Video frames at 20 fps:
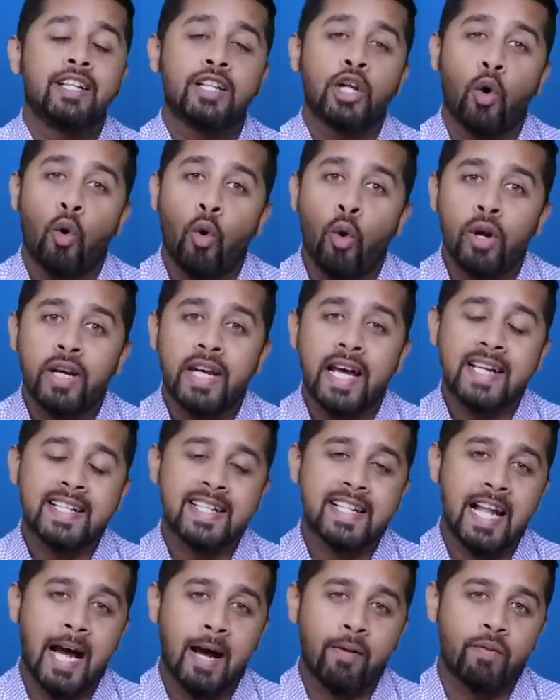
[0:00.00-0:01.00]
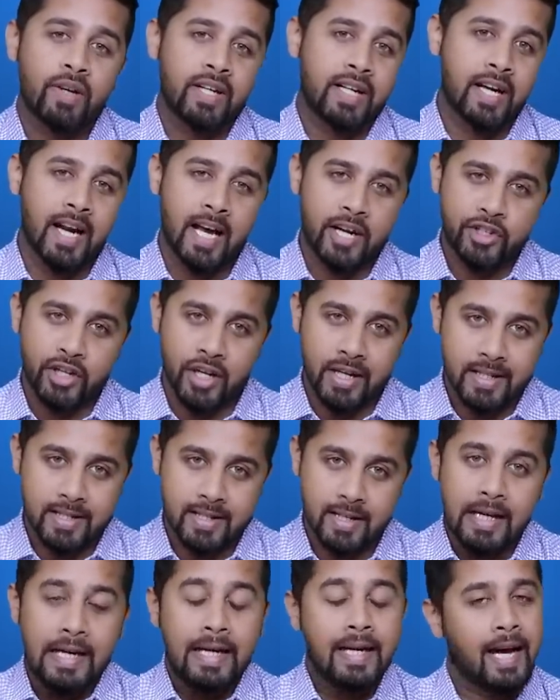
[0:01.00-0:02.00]
the old tax slab with
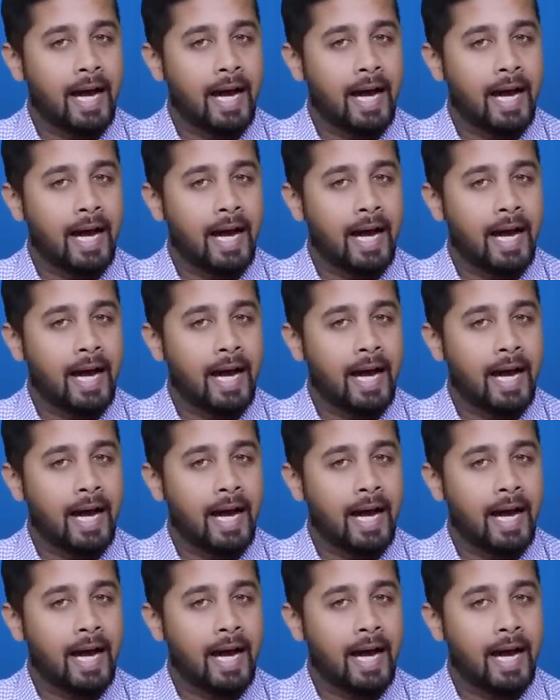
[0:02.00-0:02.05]
deductions.